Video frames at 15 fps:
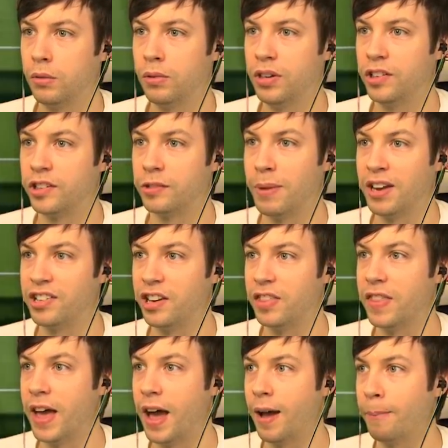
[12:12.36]
We're just
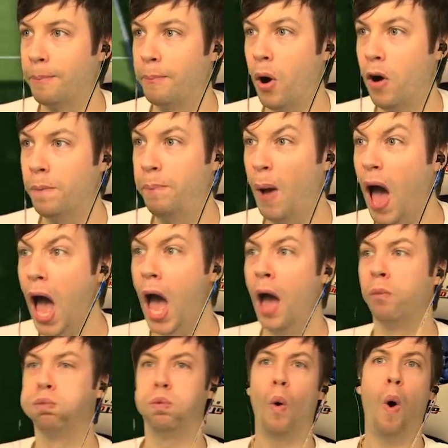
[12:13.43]
smashing that. Pogba!